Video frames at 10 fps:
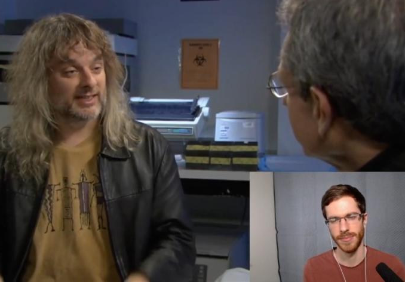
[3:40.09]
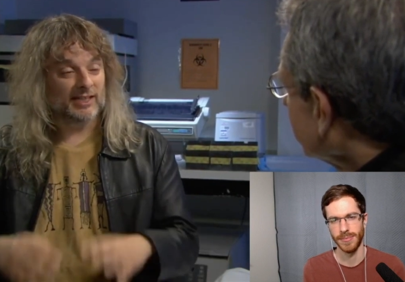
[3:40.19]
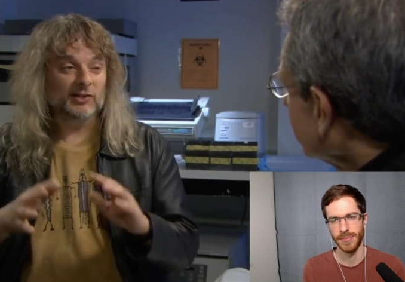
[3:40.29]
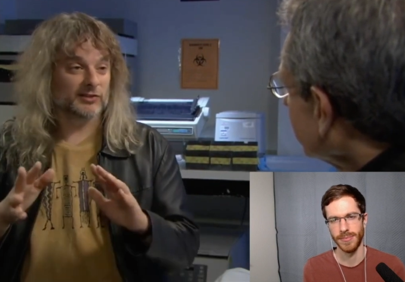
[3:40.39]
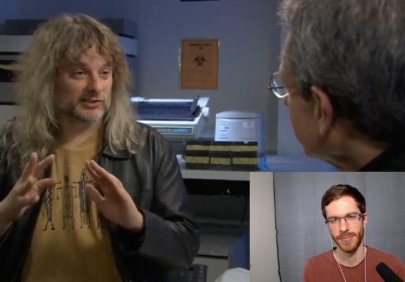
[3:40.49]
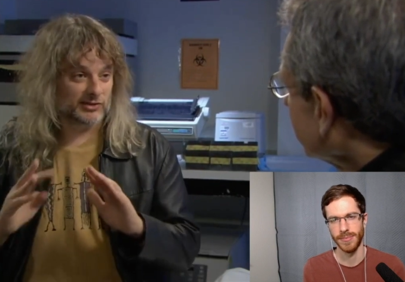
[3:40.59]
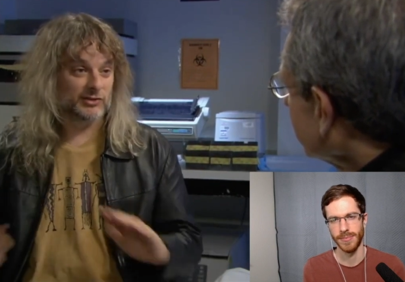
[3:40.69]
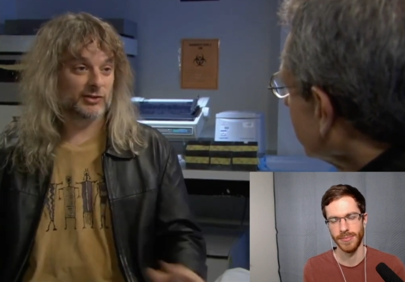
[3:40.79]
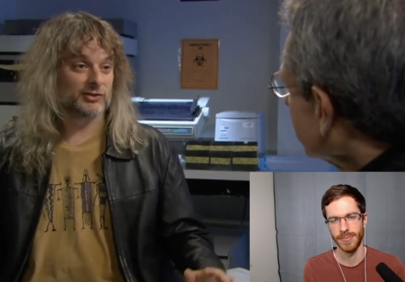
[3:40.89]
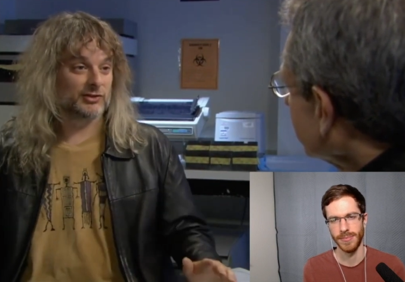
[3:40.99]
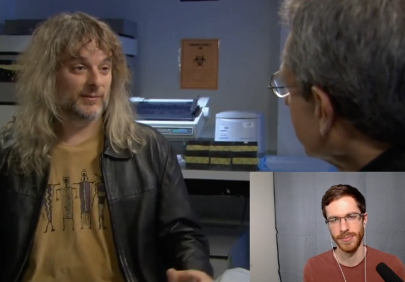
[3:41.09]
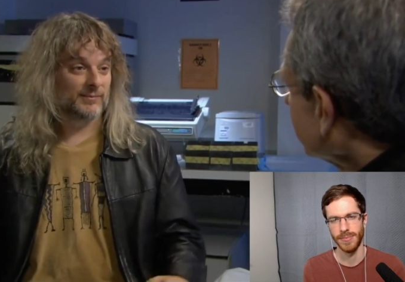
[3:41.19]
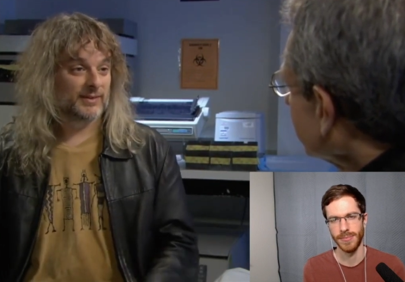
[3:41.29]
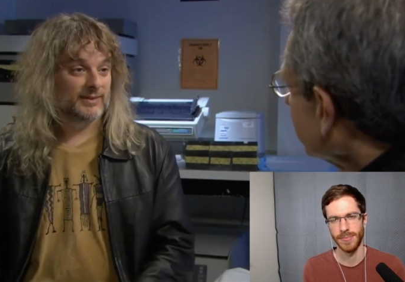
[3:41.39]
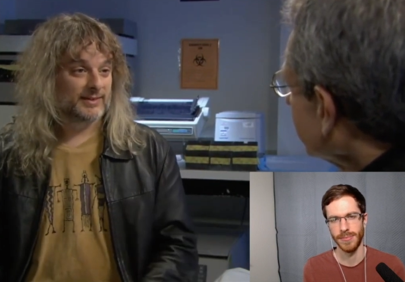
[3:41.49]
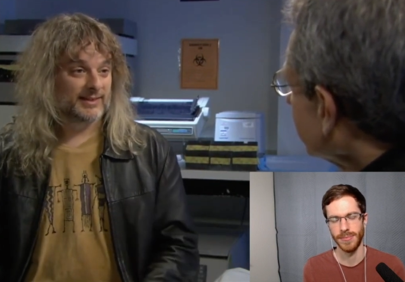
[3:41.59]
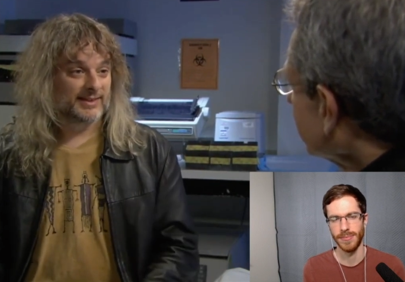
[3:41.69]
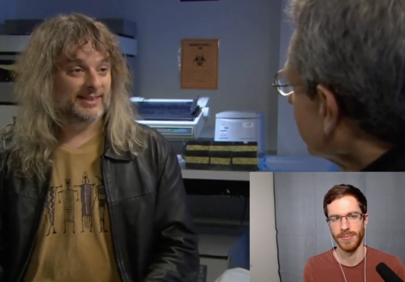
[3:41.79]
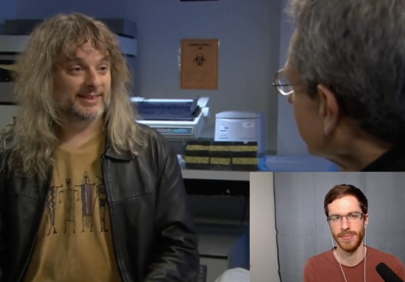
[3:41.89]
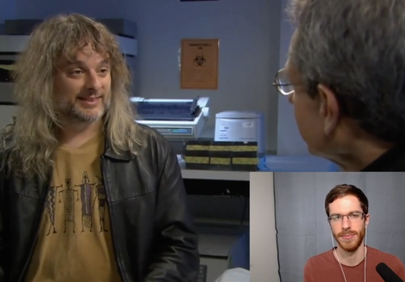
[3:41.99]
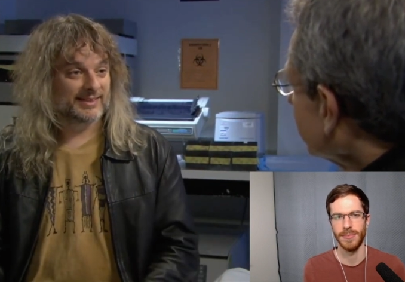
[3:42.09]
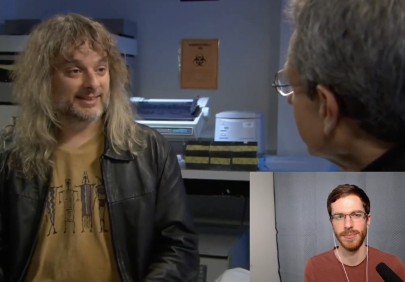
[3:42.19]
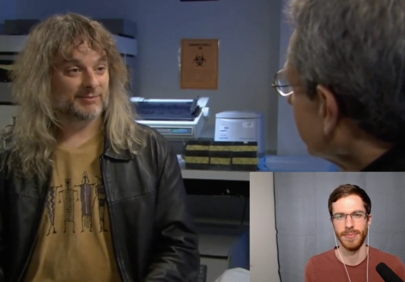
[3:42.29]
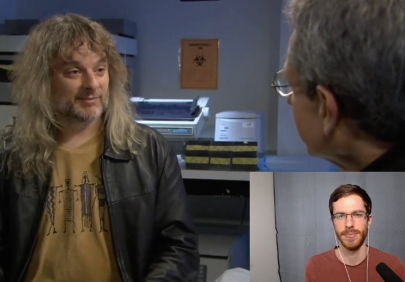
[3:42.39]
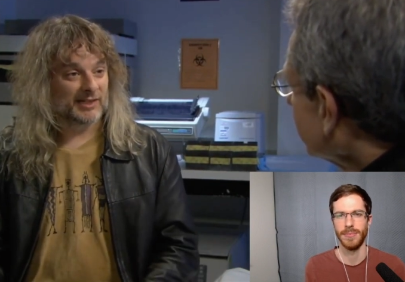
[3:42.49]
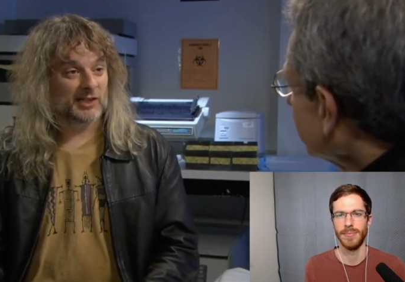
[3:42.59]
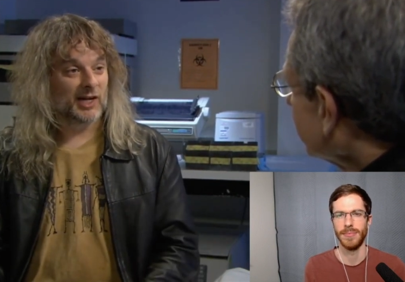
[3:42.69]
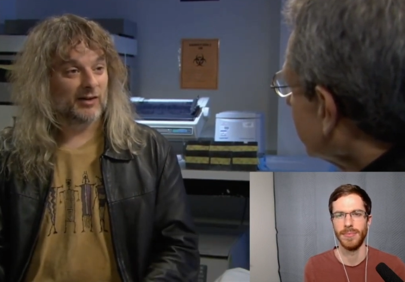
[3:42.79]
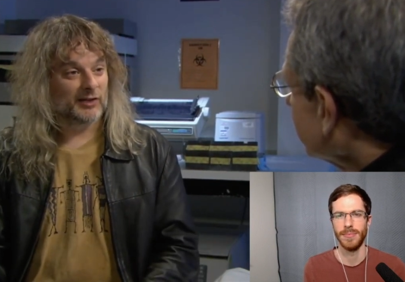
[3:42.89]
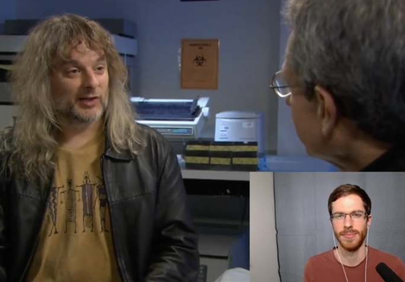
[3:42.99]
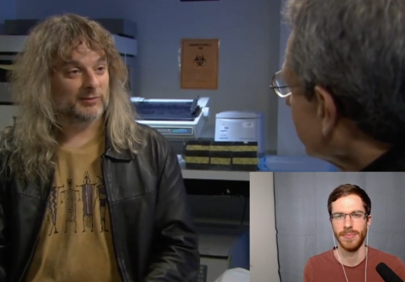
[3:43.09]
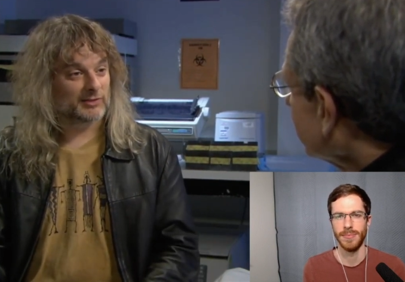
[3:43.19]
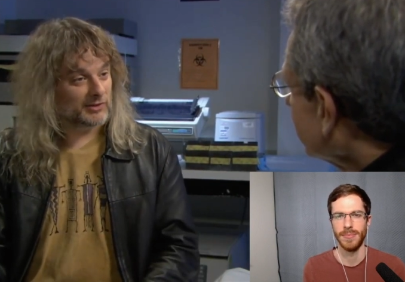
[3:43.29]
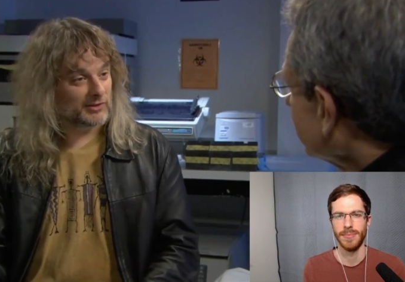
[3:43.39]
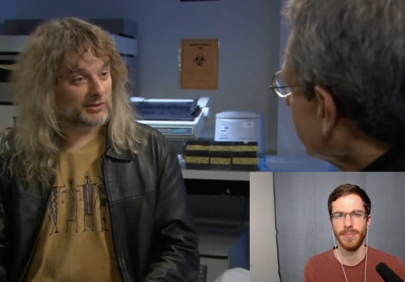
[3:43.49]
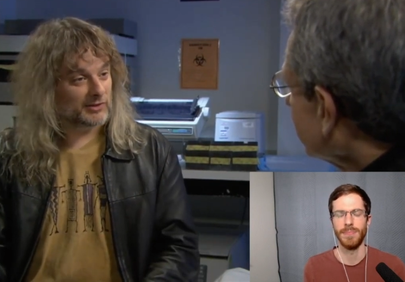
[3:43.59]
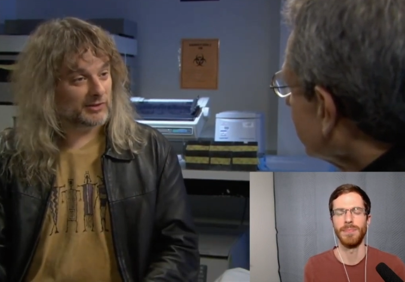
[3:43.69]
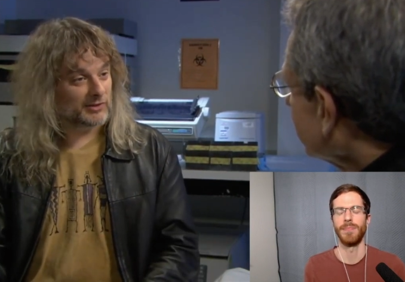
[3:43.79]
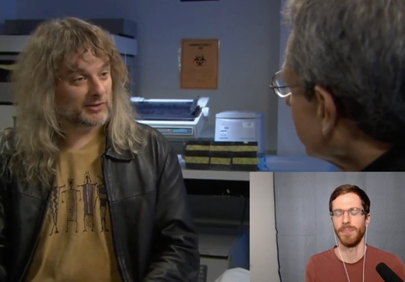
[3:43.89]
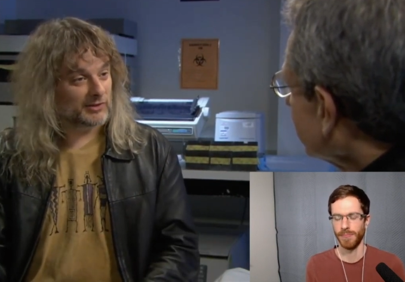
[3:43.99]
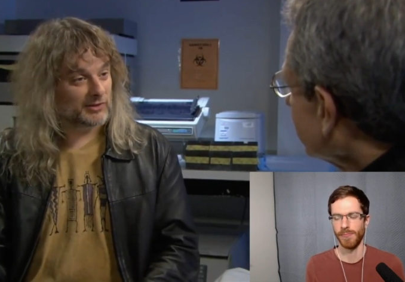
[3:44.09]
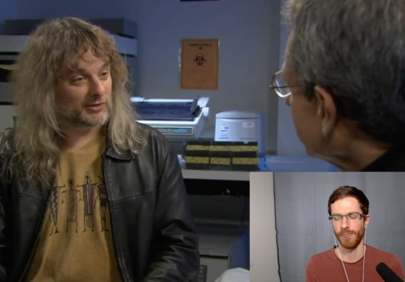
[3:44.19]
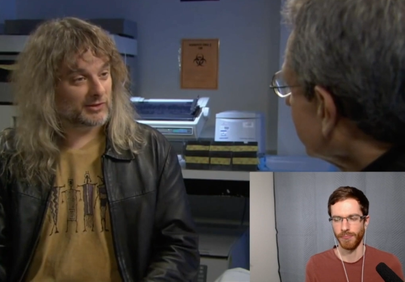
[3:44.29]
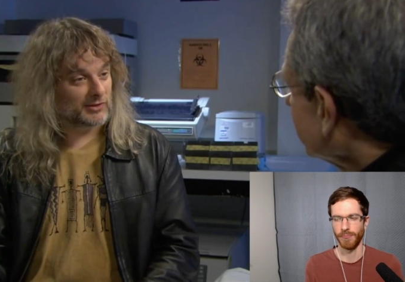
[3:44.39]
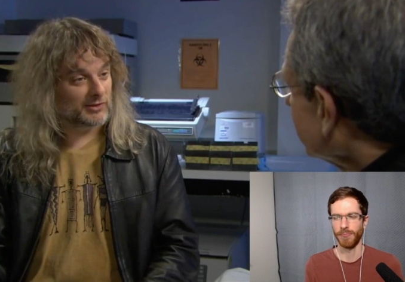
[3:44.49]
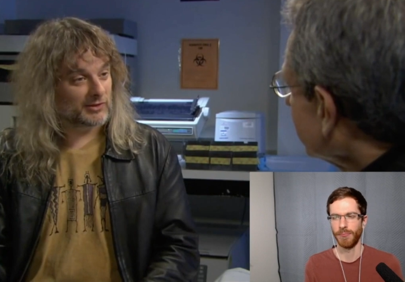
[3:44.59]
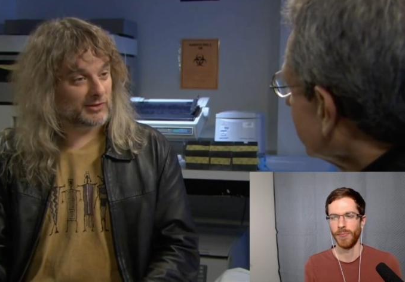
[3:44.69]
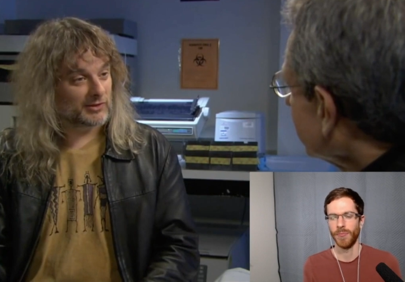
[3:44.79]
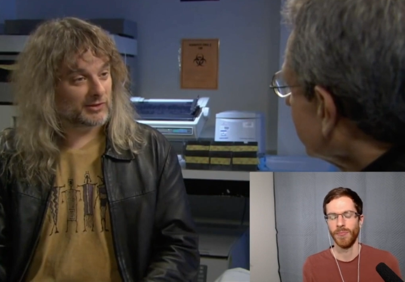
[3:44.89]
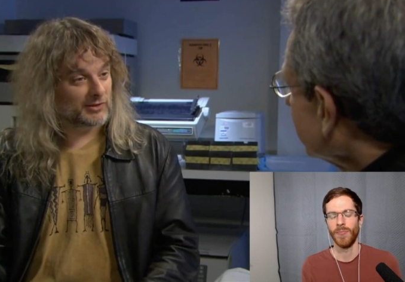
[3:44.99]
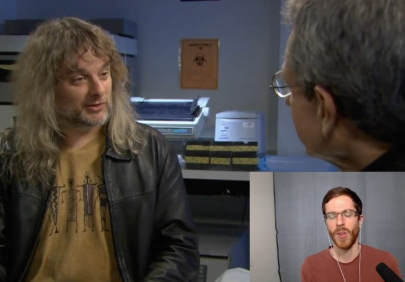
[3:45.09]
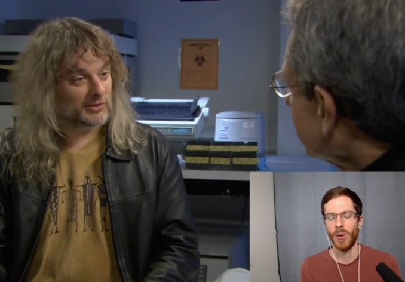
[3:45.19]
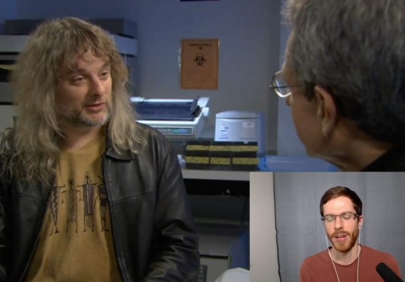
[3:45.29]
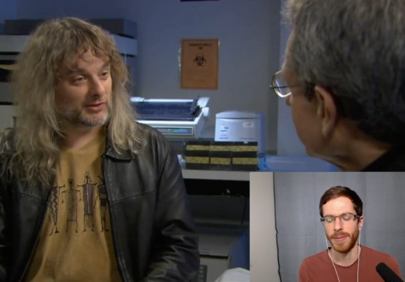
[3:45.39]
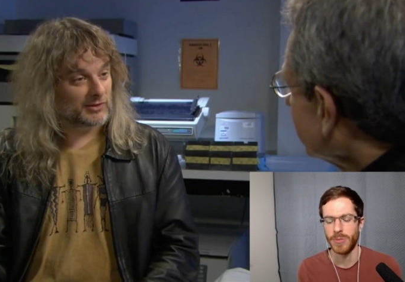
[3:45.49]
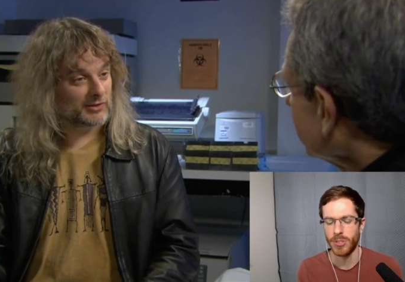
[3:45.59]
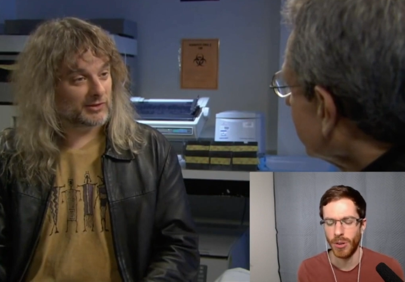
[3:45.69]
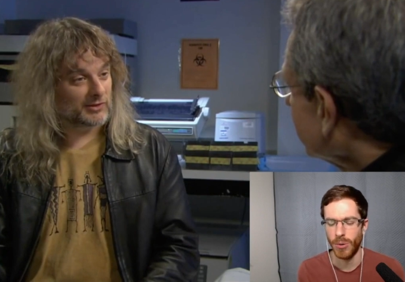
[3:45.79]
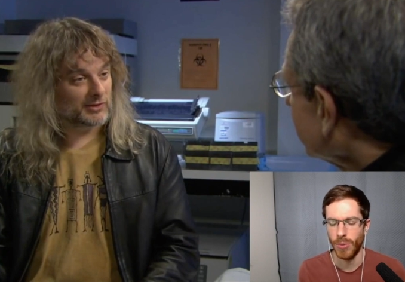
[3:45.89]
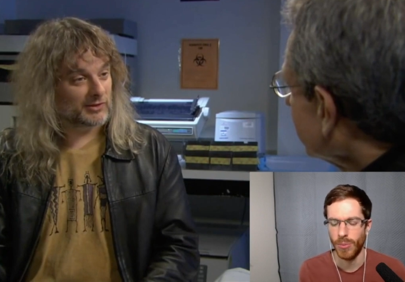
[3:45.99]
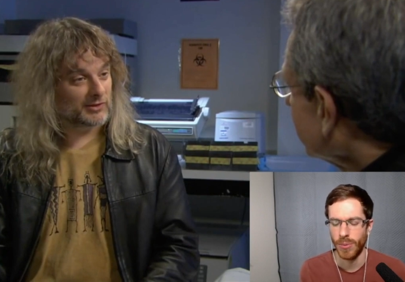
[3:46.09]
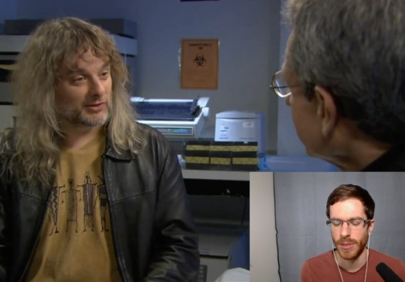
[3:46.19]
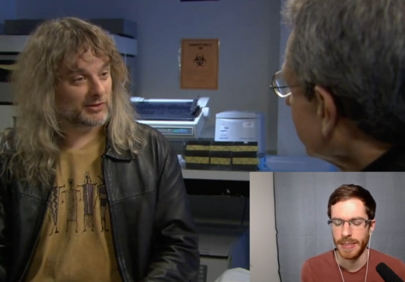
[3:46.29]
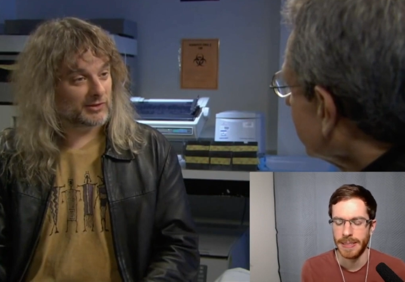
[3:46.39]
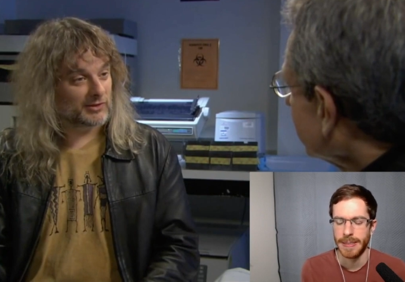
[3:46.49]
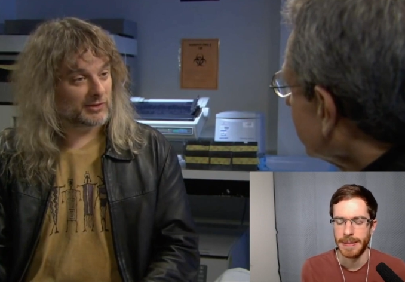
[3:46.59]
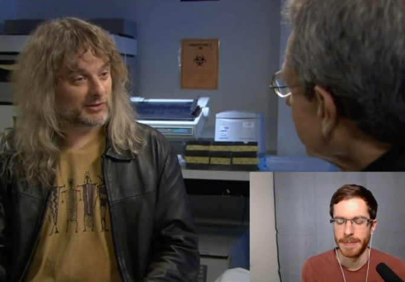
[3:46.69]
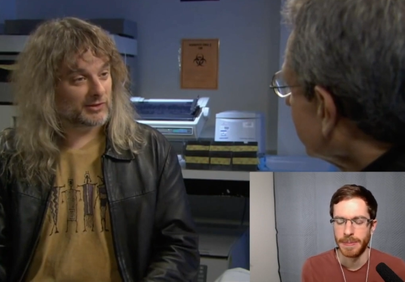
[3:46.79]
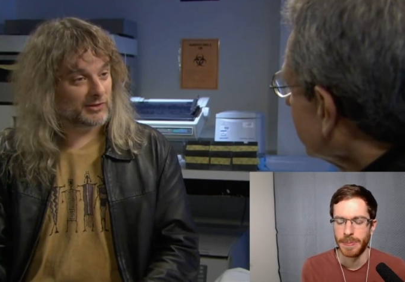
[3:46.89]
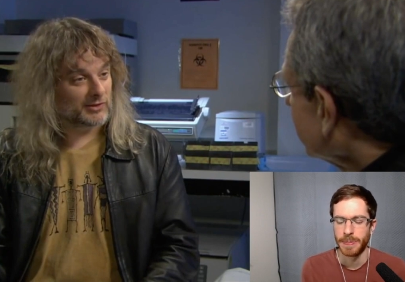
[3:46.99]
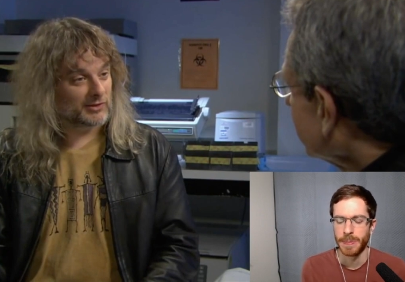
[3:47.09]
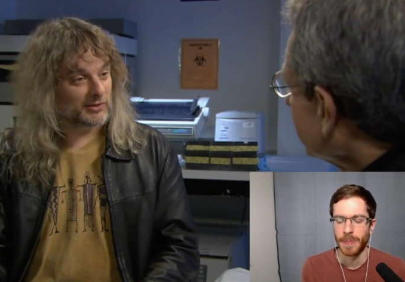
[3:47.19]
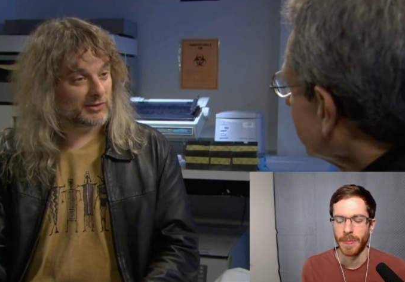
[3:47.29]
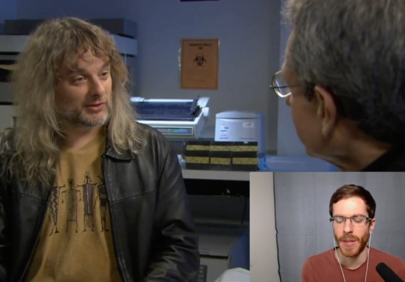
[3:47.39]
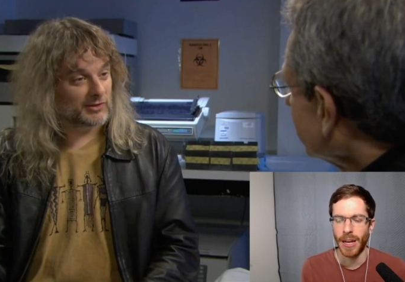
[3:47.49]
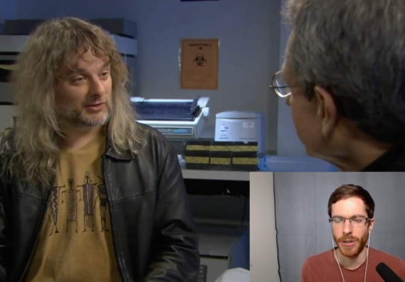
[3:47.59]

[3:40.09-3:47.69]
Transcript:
Speaker 1: all this dough and uh, and carving it up. So.
Speaker 2: Mm, mm, mm. Okay, so I